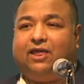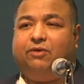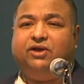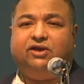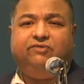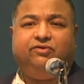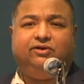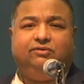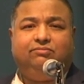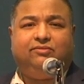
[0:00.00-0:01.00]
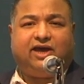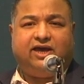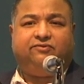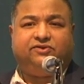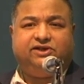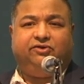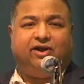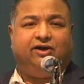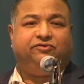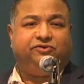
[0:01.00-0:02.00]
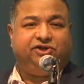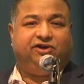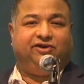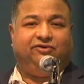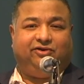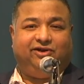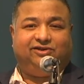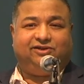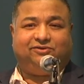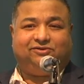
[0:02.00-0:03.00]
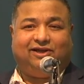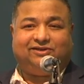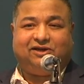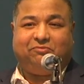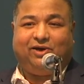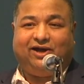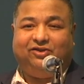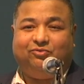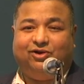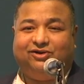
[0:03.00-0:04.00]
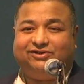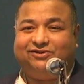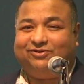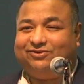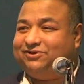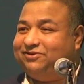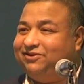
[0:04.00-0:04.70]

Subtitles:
I mean, even KFC ran out of chicken, right? So that's how bad the world has got.